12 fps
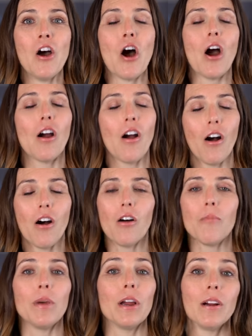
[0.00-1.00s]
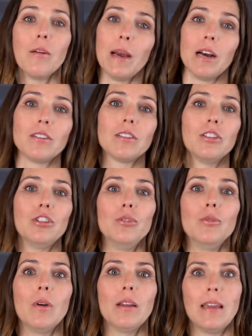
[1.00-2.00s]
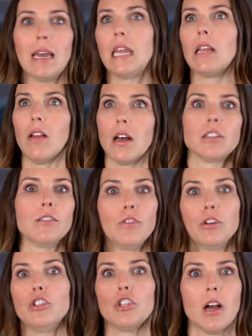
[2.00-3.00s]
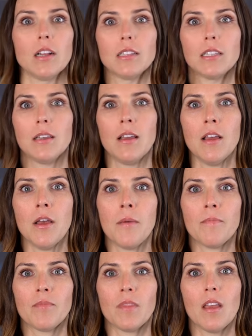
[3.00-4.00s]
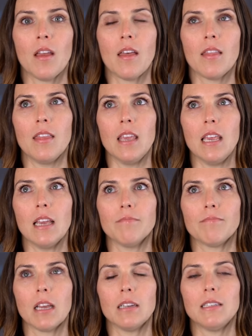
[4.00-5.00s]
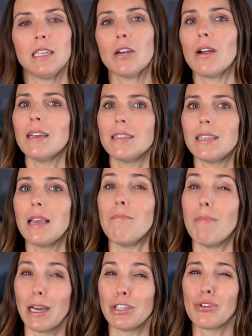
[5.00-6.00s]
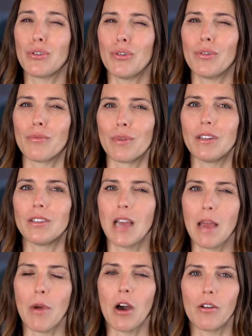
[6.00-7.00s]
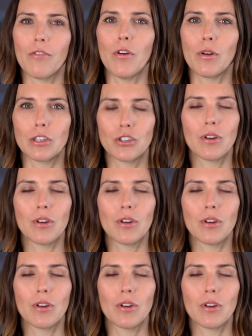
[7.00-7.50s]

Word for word: are all paramount to getting lots of good shots. The dare I say magical real-time autofocus